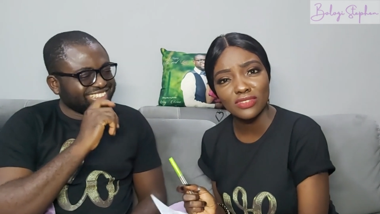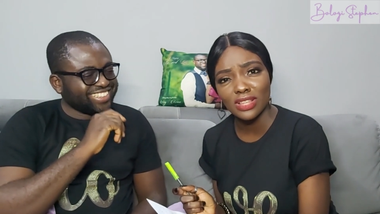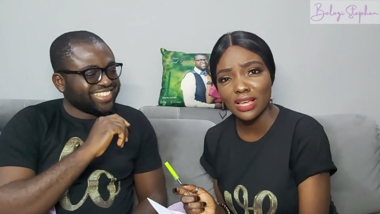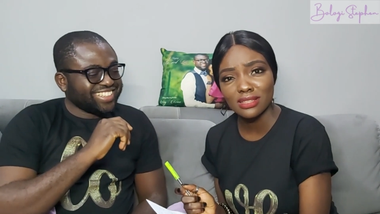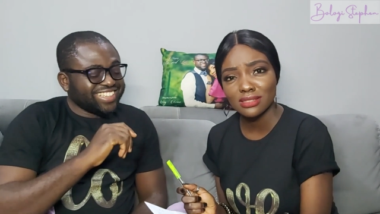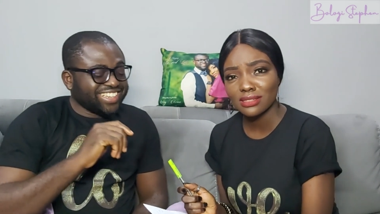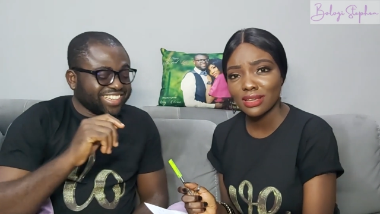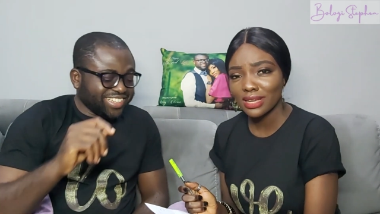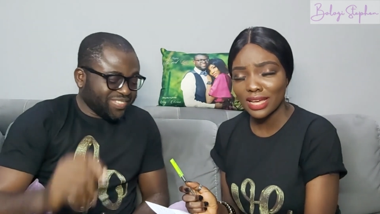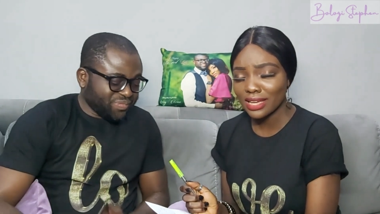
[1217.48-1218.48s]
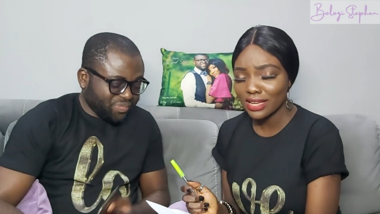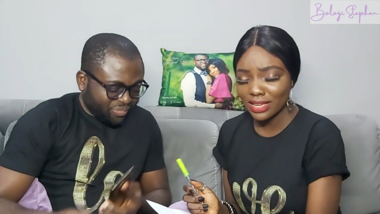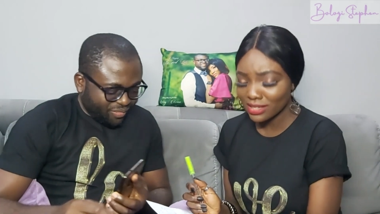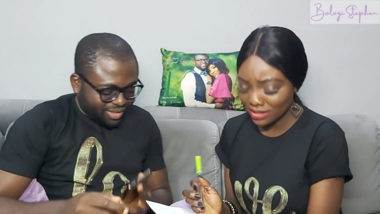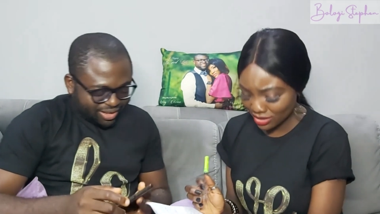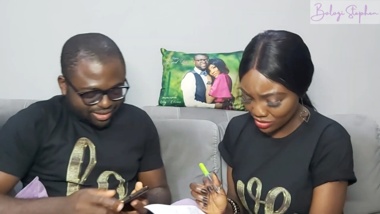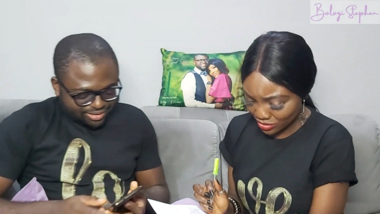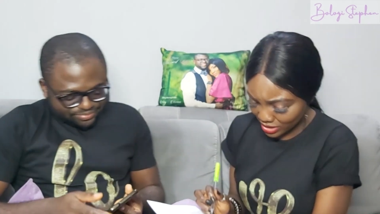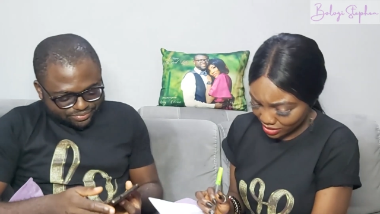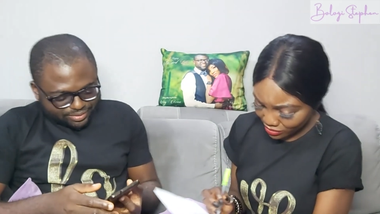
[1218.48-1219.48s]
Speaker 1: for that. I I, I don't know
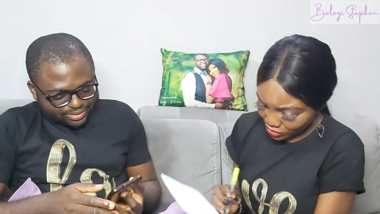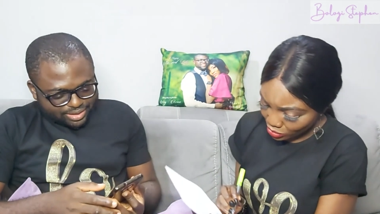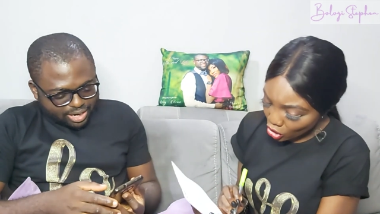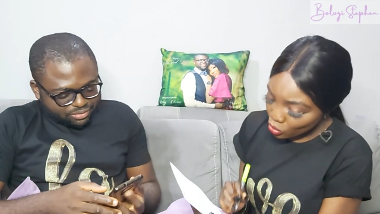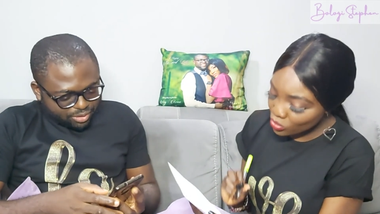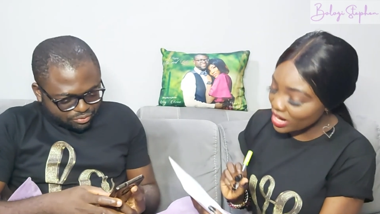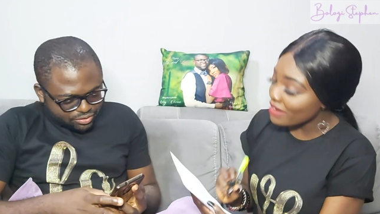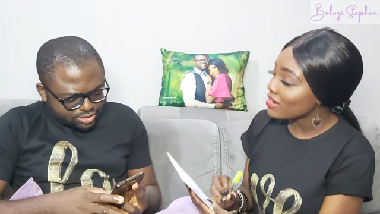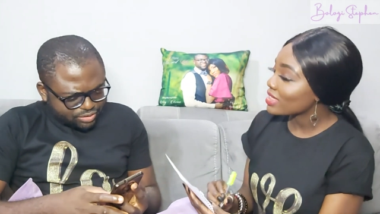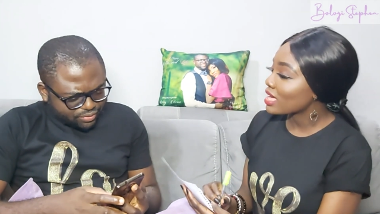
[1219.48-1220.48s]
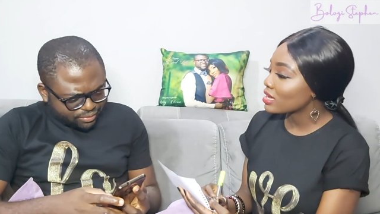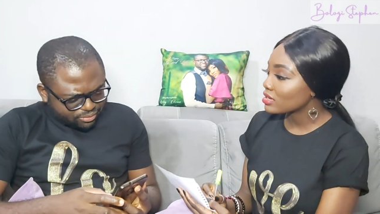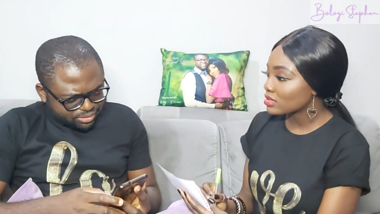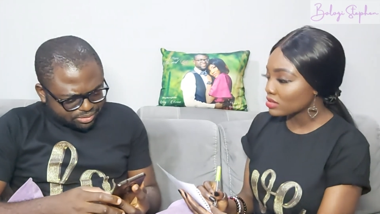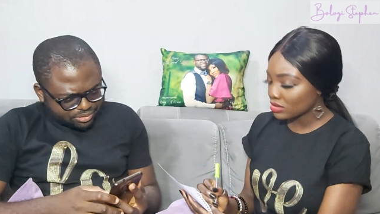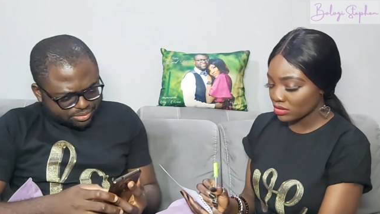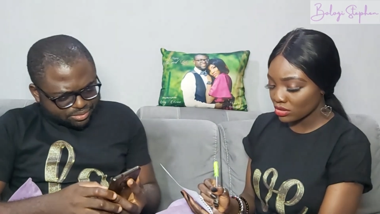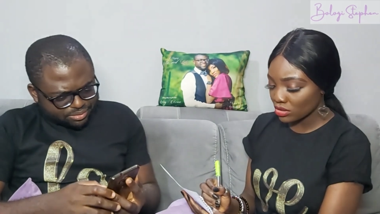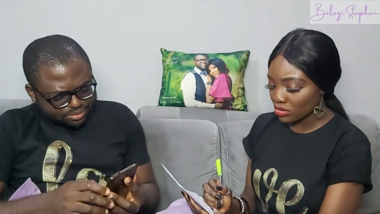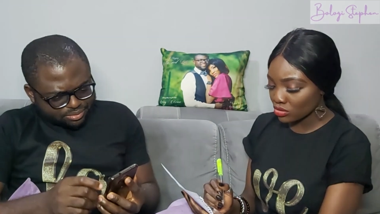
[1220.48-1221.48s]
where it came from. Have you Would I rather... five
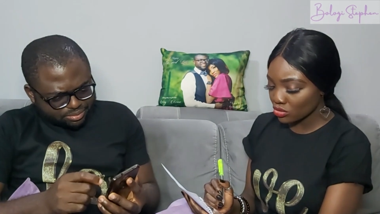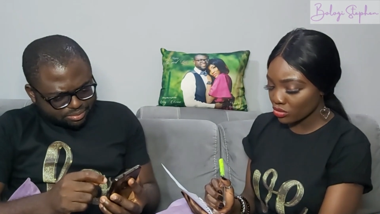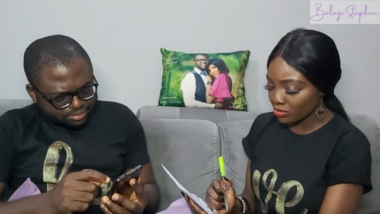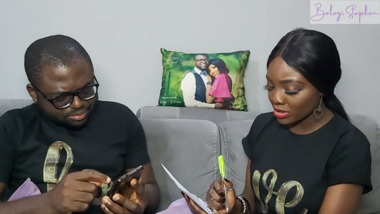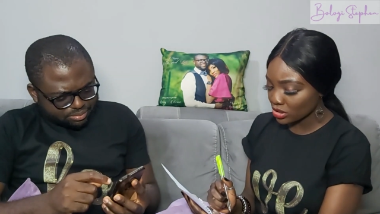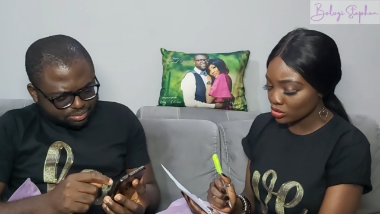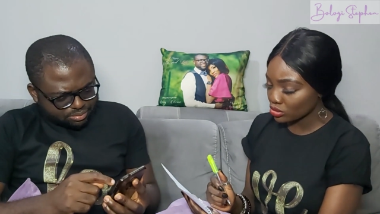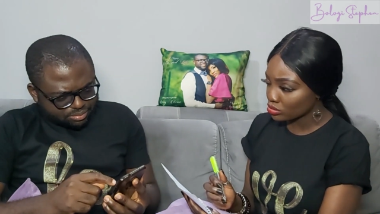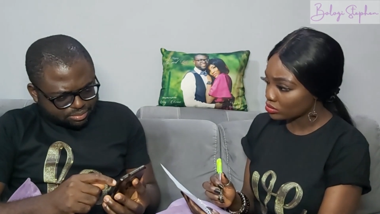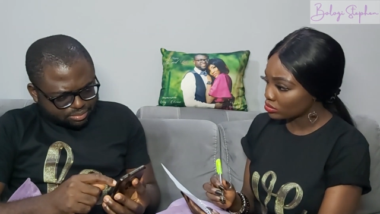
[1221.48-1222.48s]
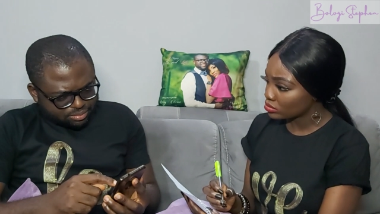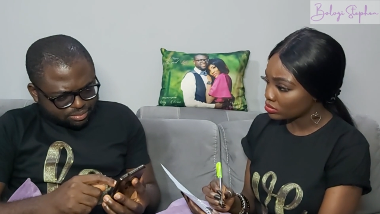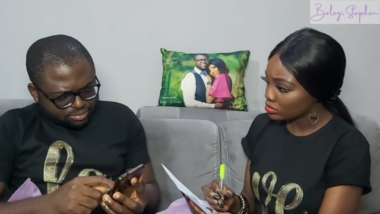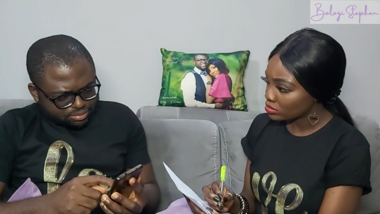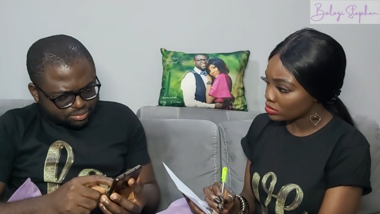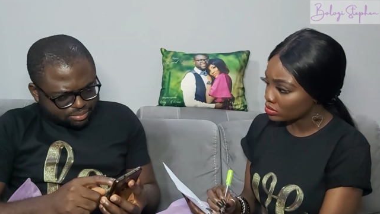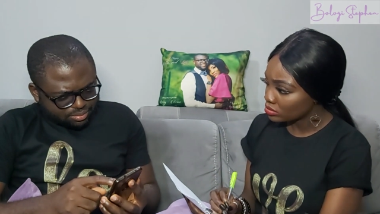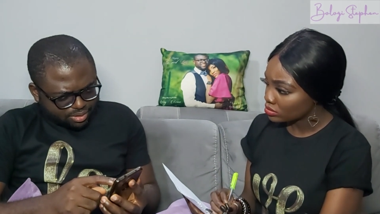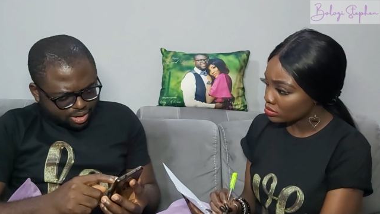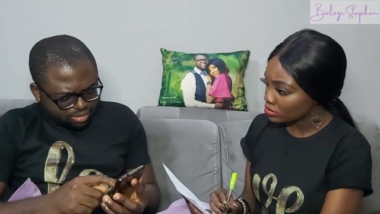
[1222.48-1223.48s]
questions? No, remaining two.
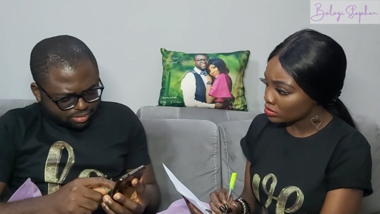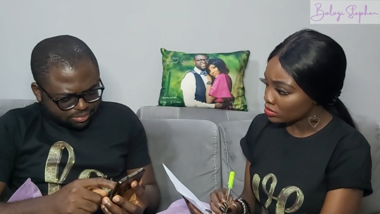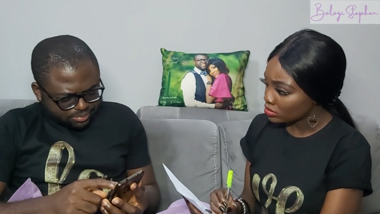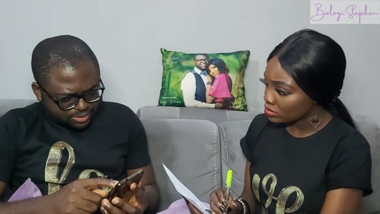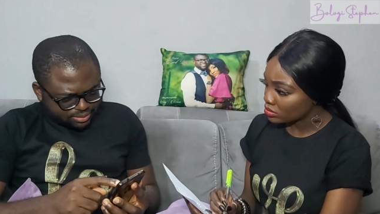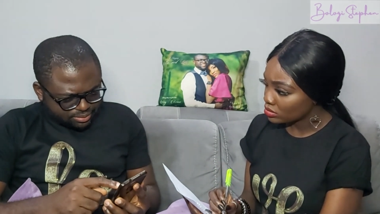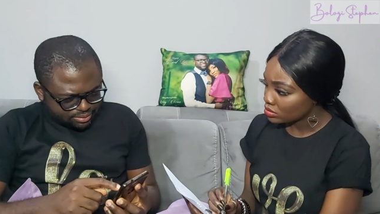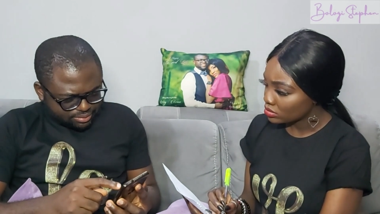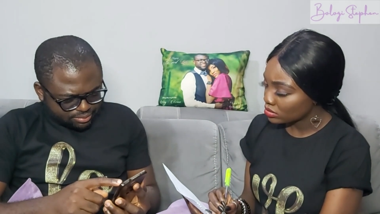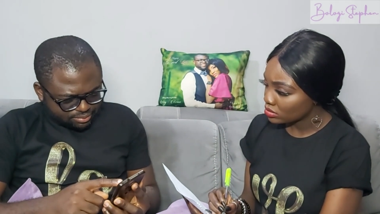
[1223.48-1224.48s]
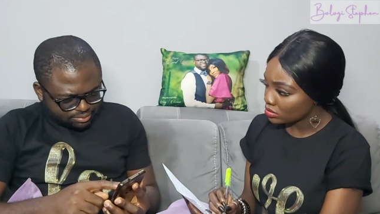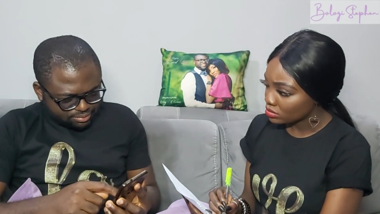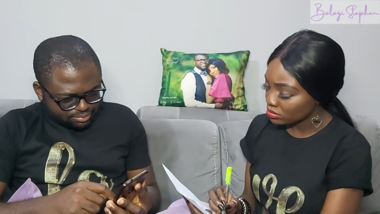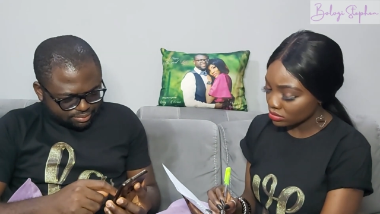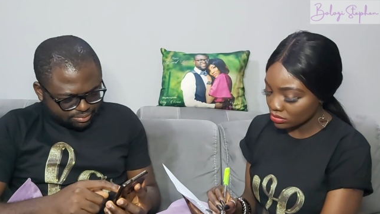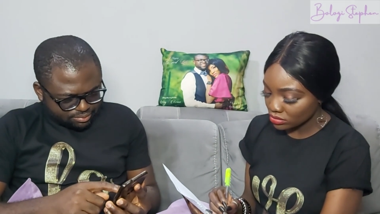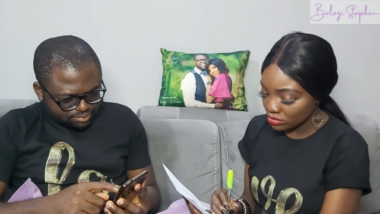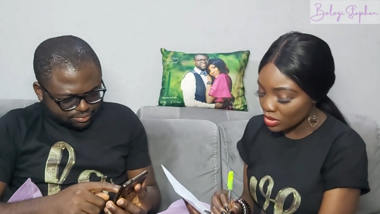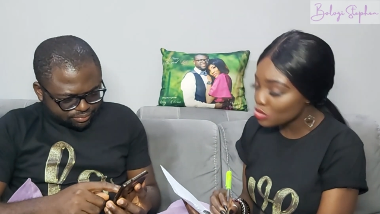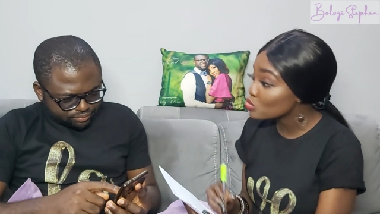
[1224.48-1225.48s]
Speaker 2: How come? Since
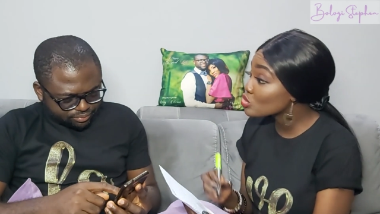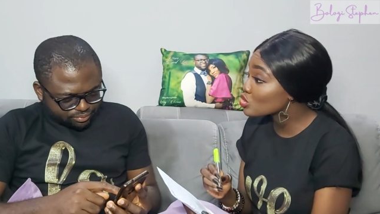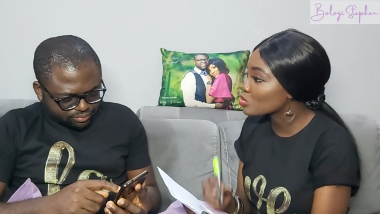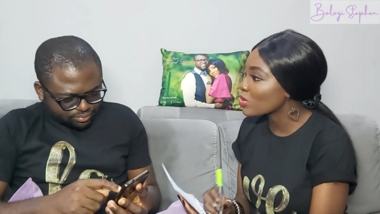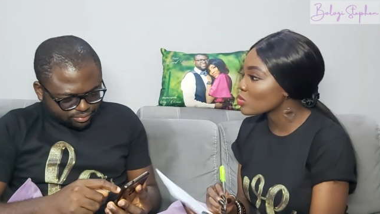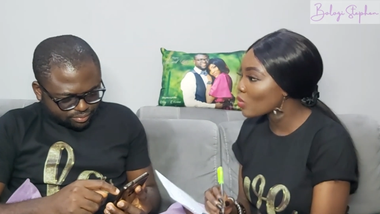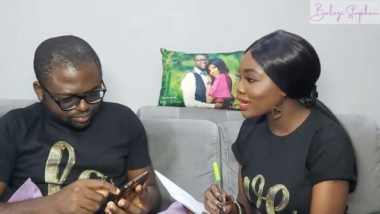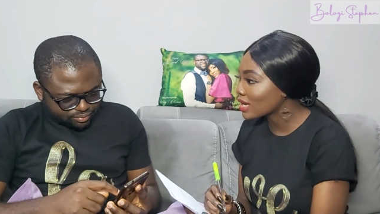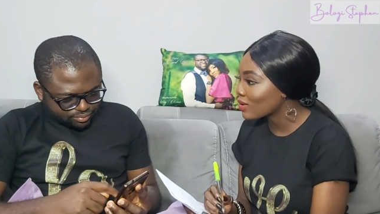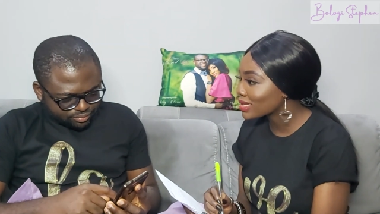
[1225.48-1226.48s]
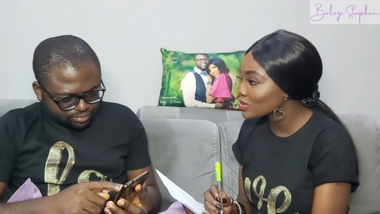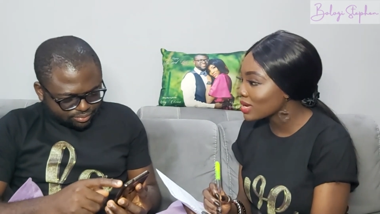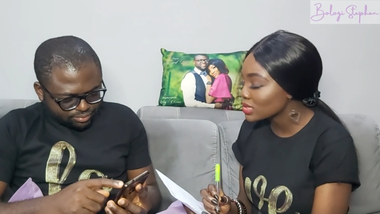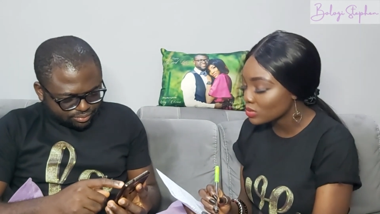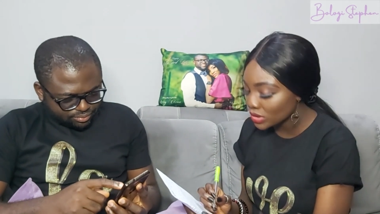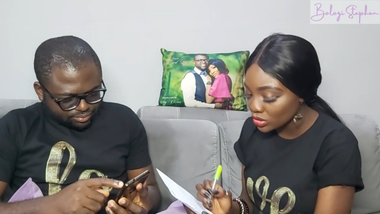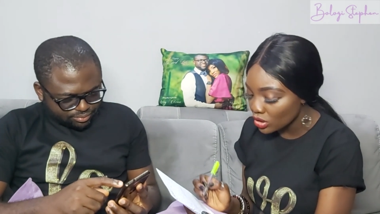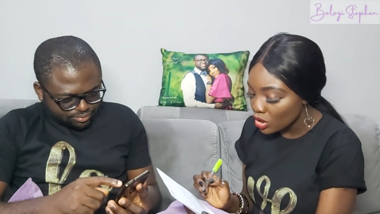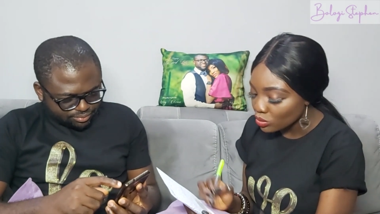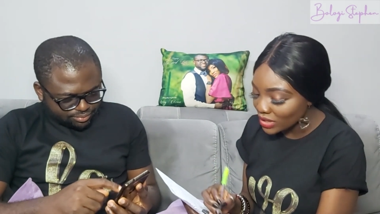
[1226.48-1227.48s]
Speaker 1: when you used to spend one hour to ask questions,
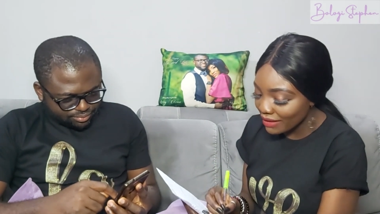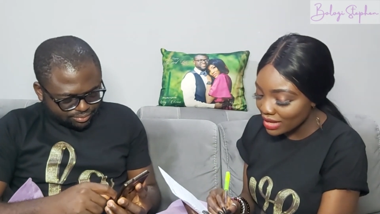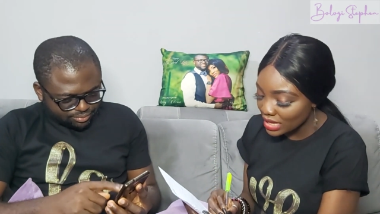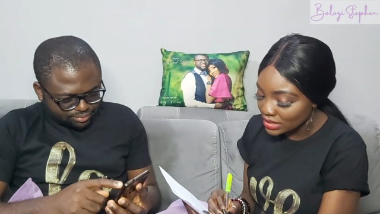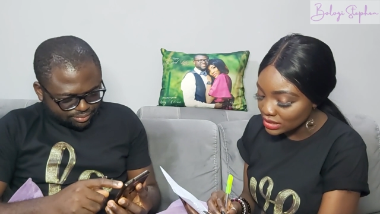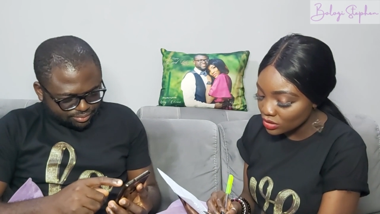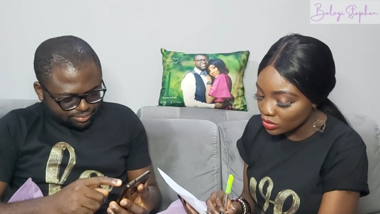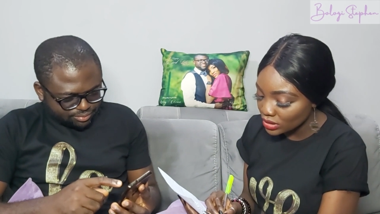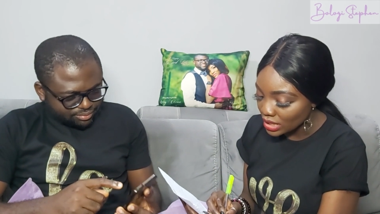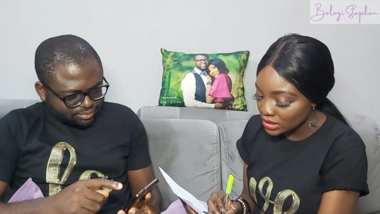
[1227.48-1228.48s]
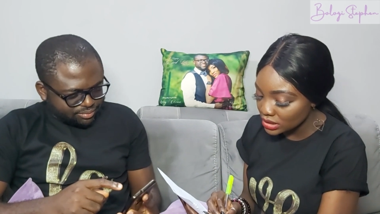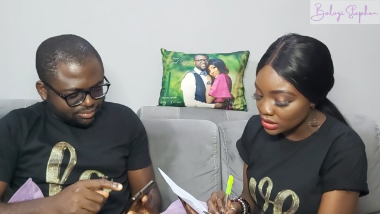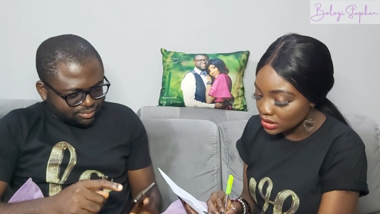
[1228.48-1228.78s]
would I rather sing or dance?